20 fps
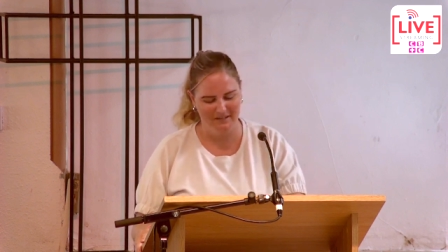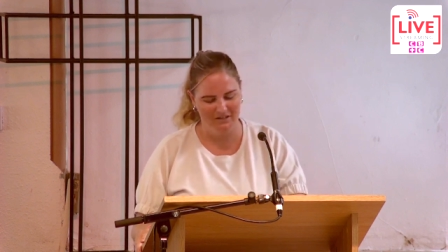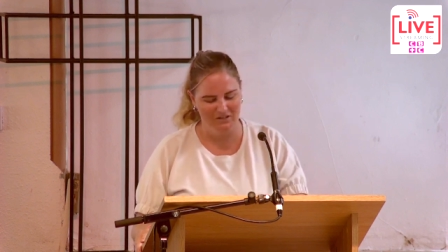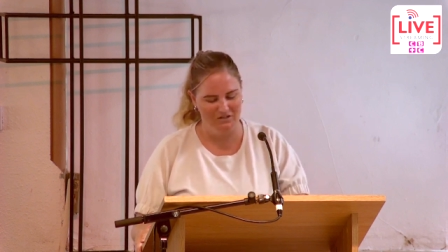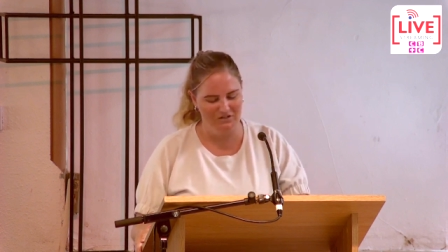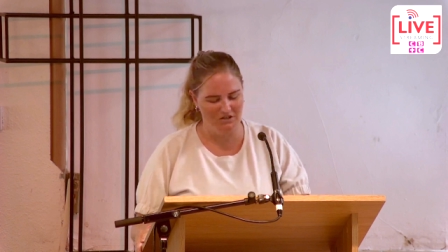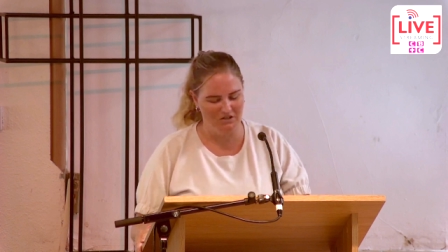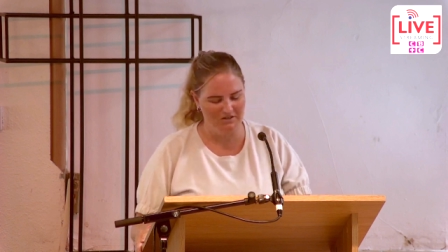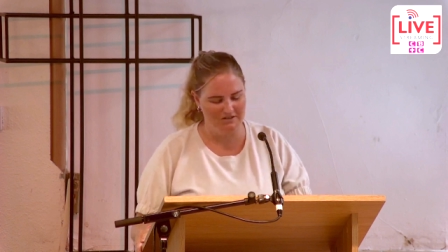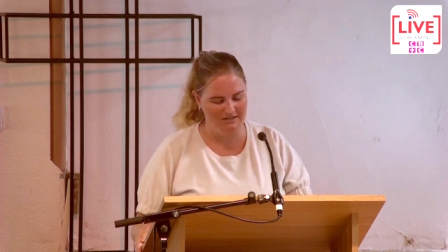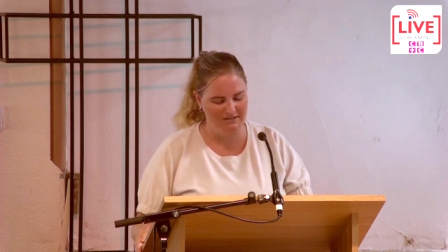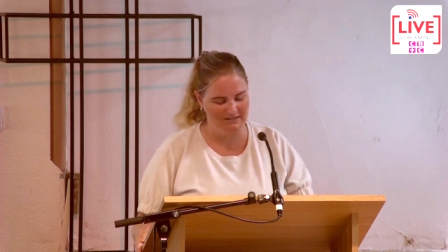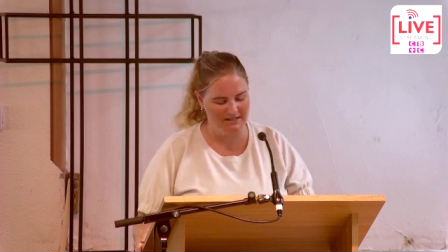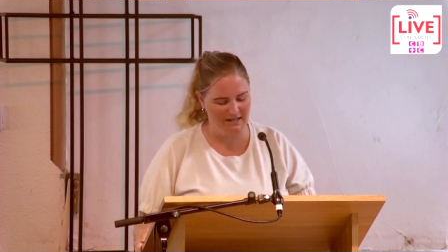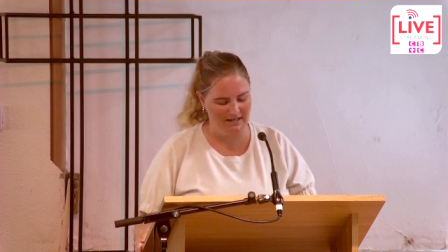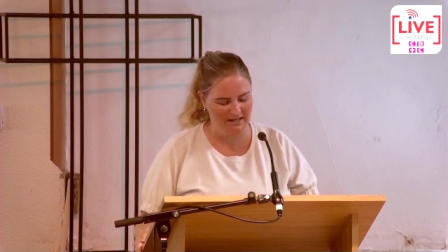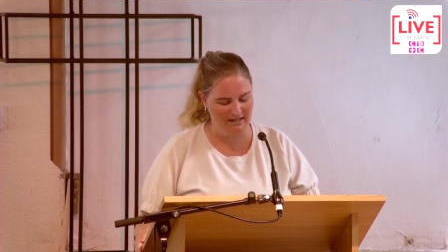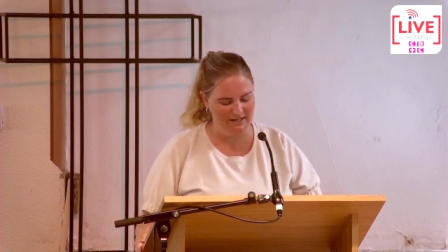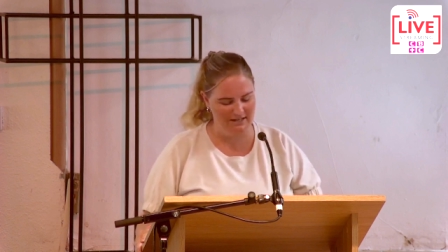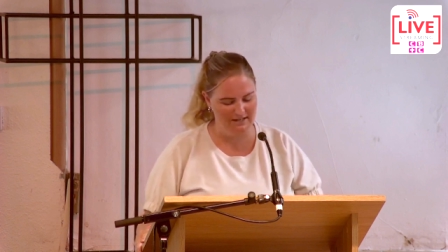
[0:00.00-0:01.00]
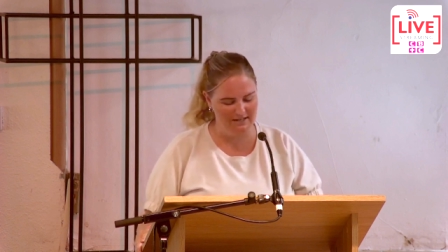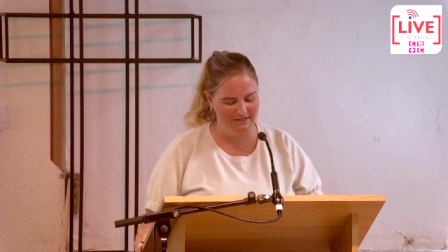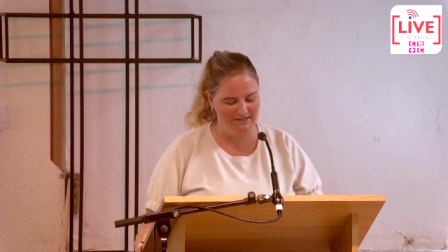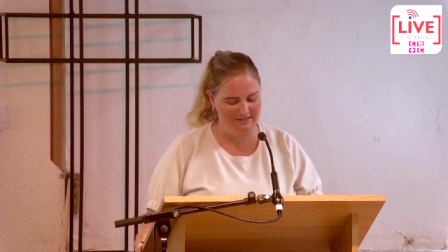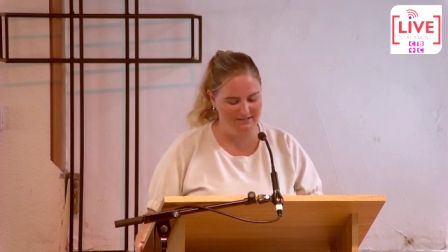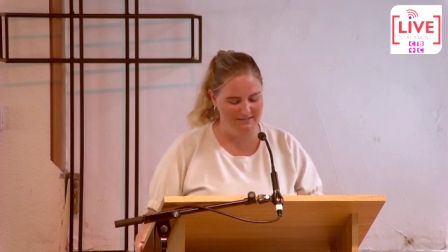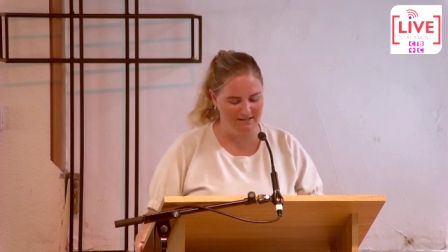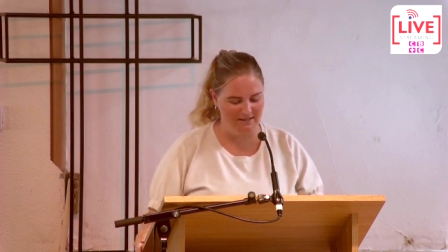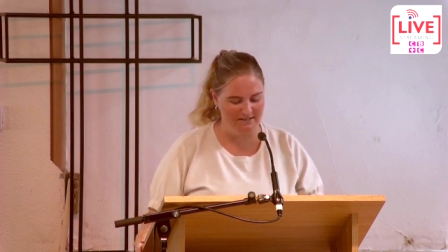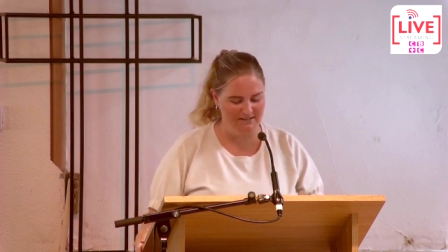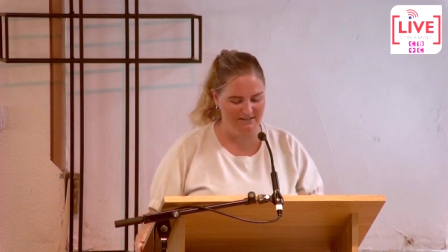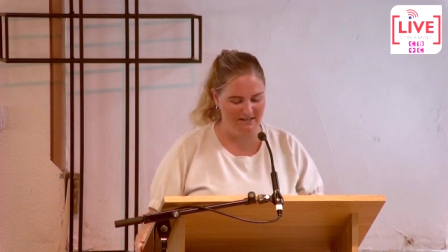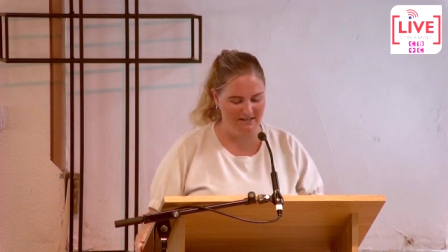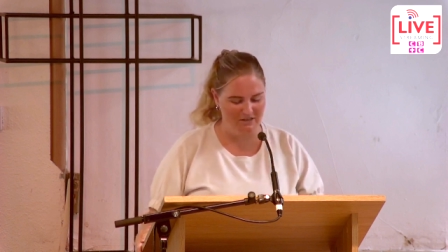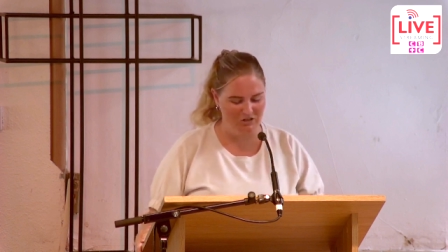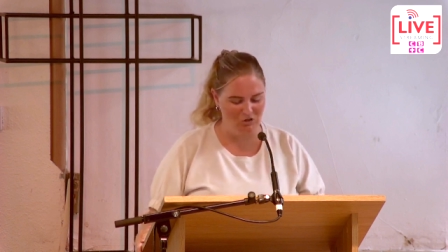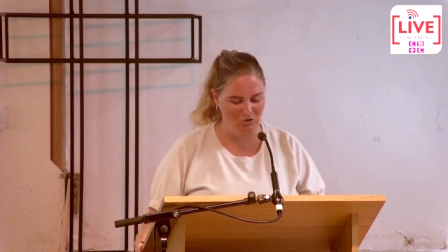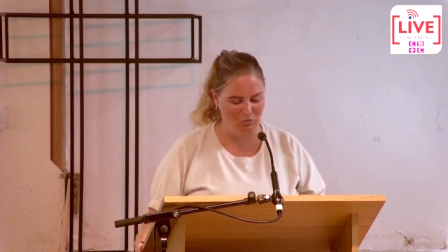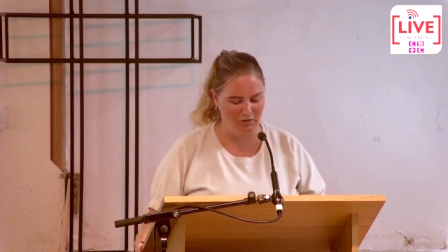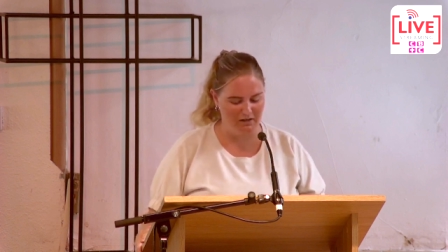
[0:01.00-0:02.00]
So today, Sunday,
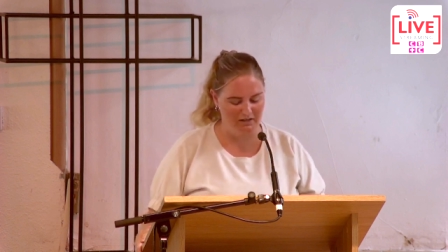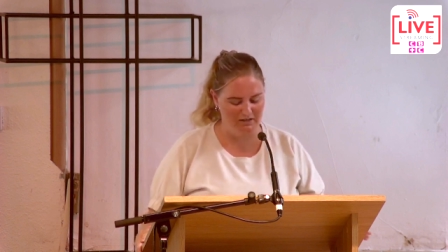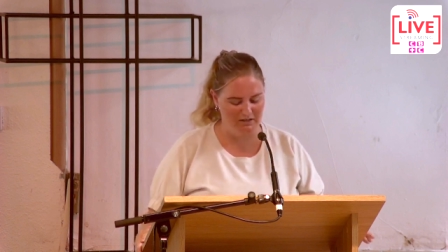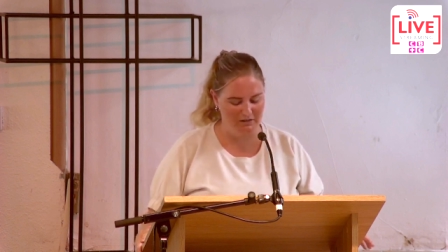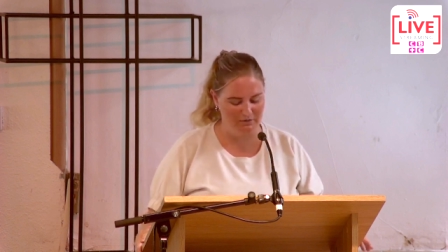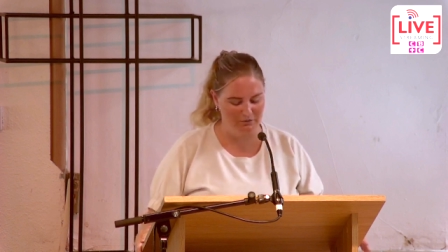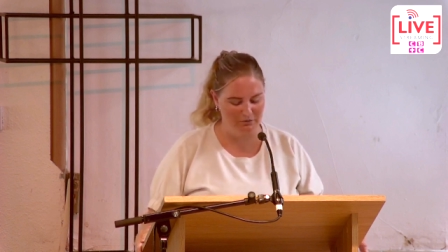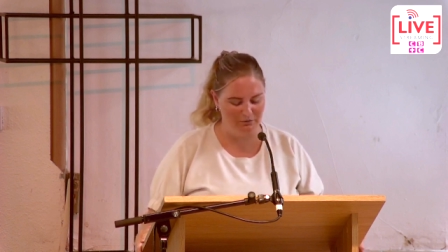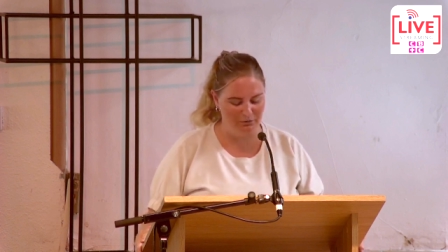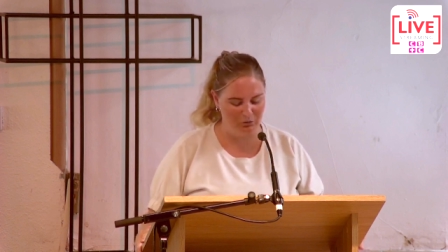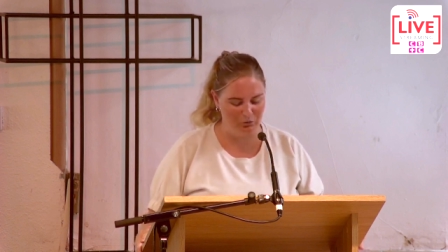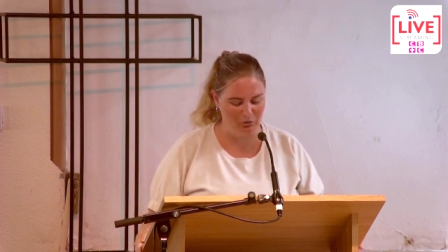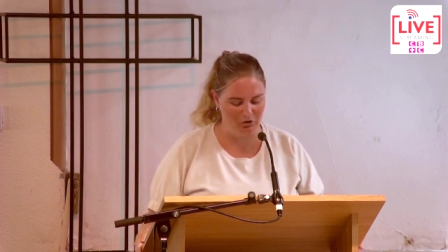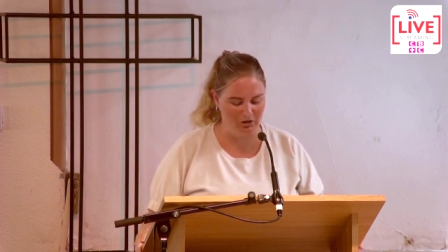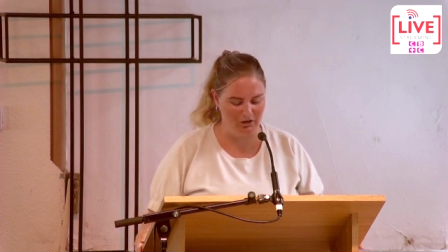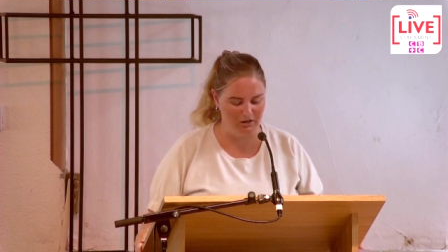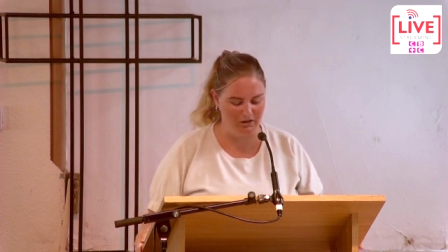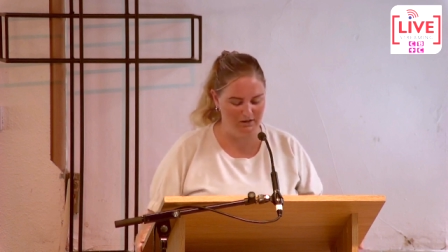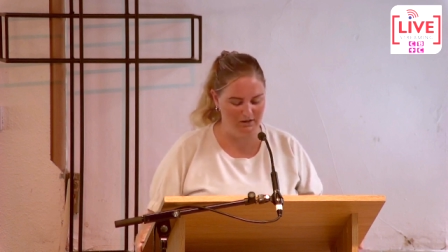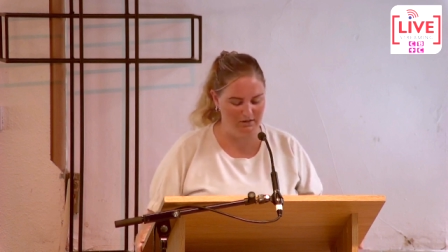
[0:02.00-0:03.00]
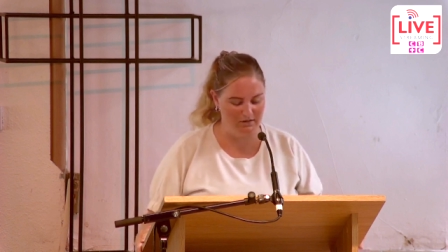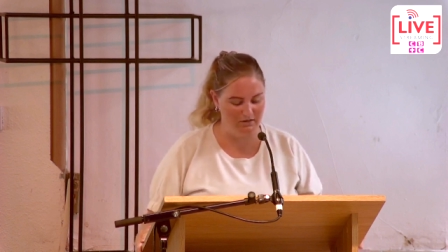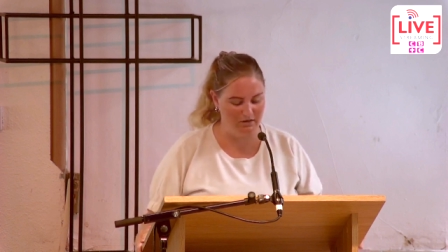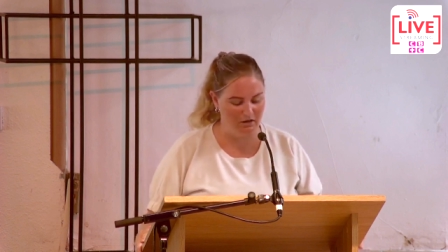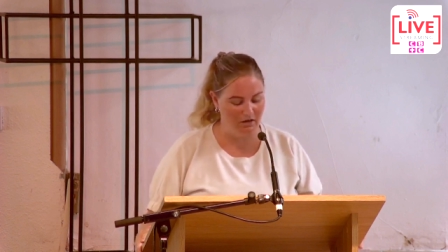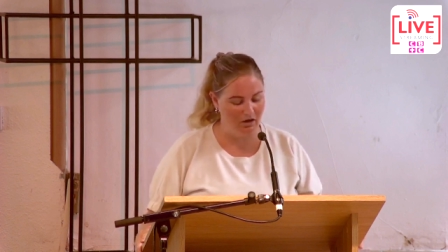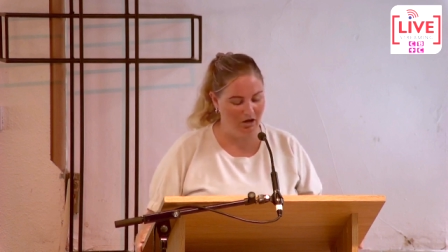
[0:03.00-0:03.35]
the 20th of August,